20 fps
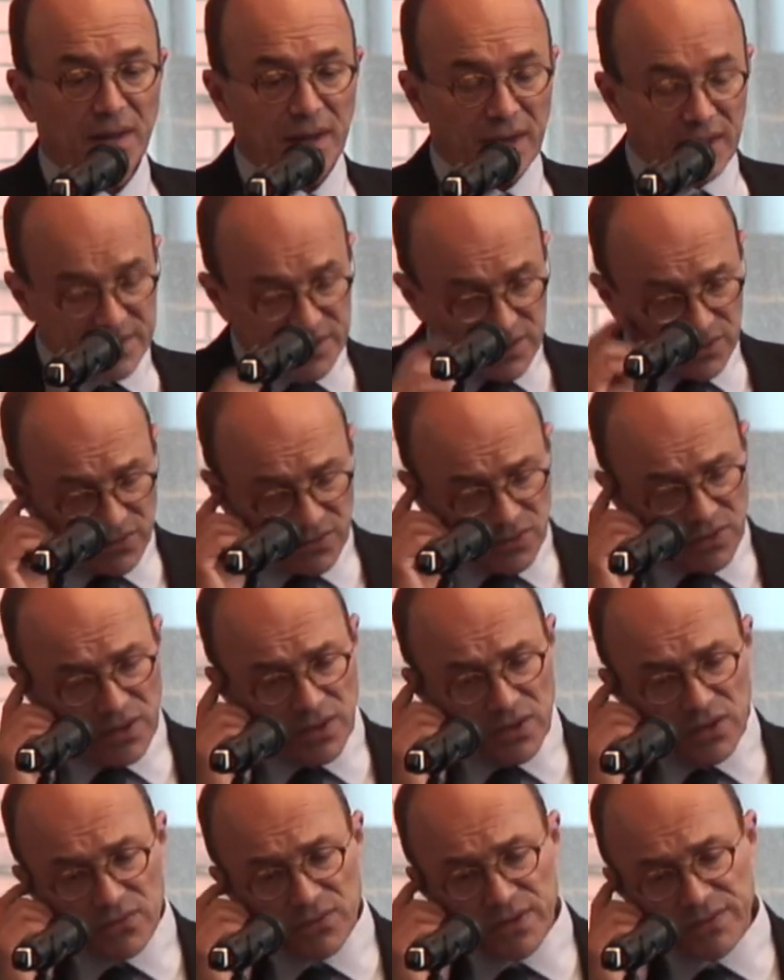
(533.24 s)
And so
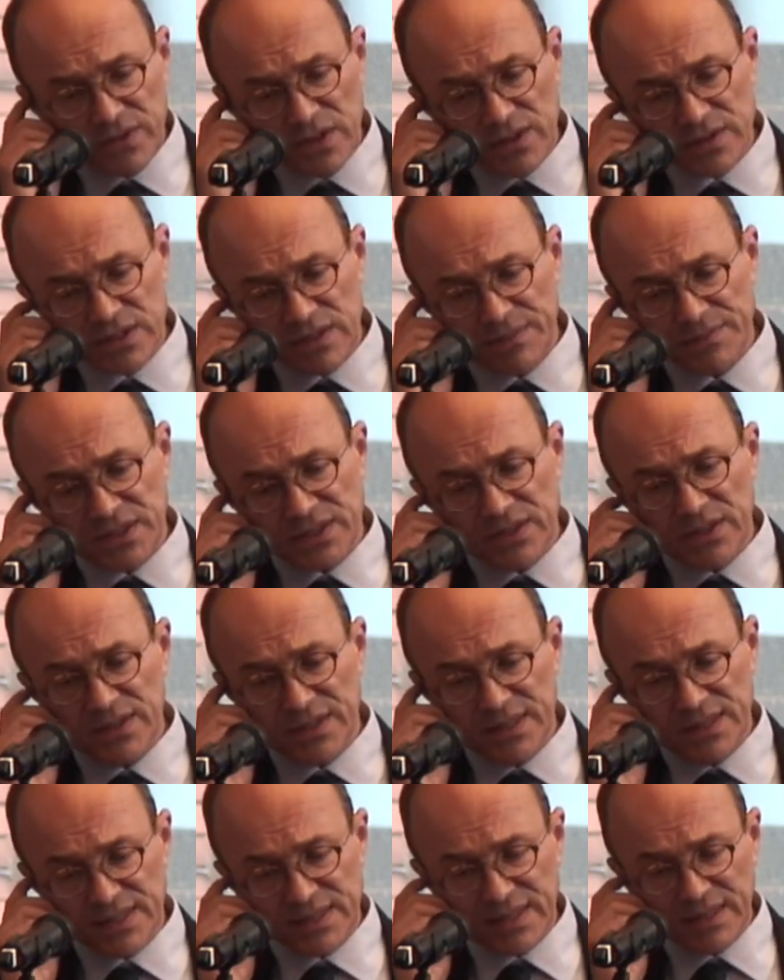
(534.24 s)
we've done some
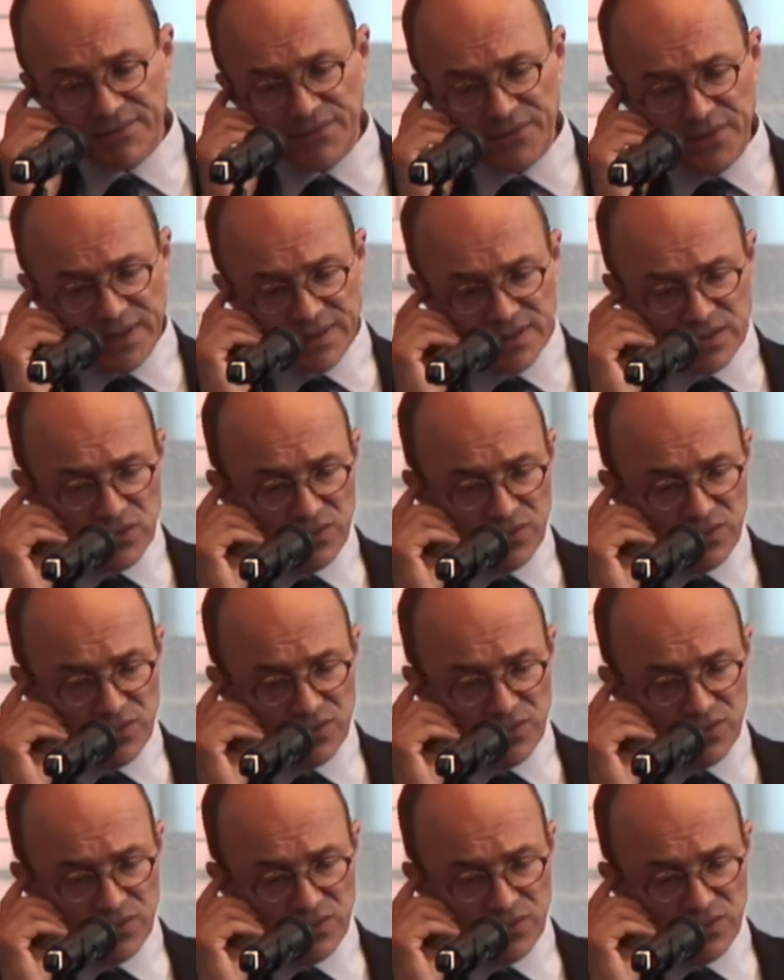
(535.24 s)
studies, and thanks